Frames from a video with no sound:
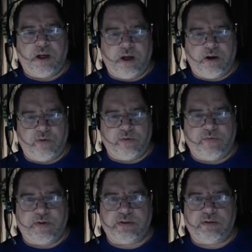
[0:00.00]
arrow is
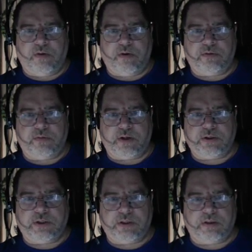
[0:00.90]
facing the wrong
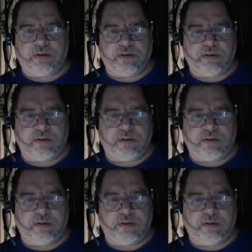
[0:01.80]
direction.